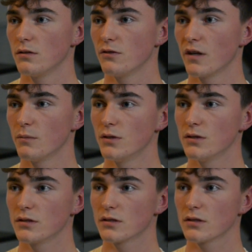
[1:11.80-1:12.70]

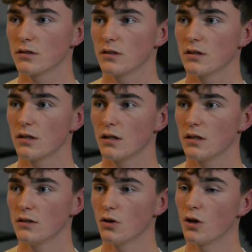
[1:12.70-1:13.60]
development,
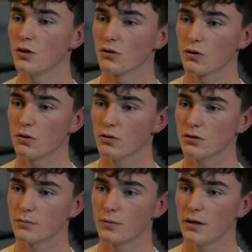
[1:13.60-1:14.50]
not only on the
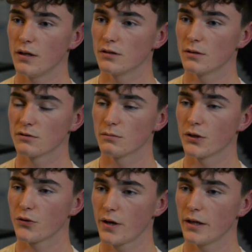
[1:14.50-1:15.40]
course, but in terms of my
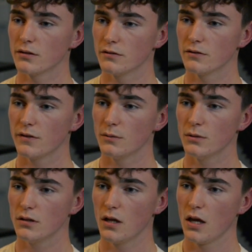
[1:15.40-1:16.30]
creative
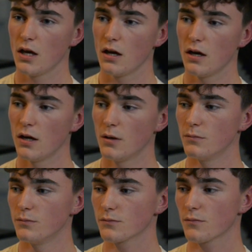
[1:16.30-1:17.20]
development.
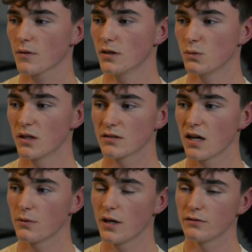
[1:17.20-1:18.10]
As well as
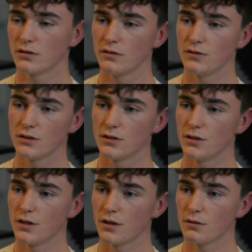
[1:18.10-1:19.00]
that, we have a TV
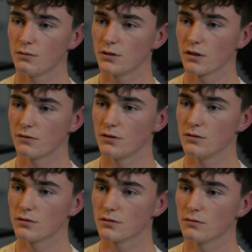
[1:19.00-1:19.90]
studio, which I've
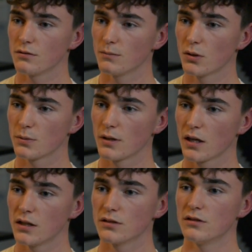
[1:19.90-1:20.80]
used on multiple
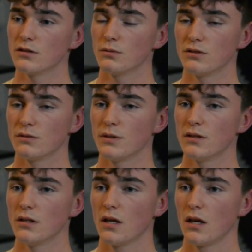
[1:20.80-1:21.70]
occasions, which has been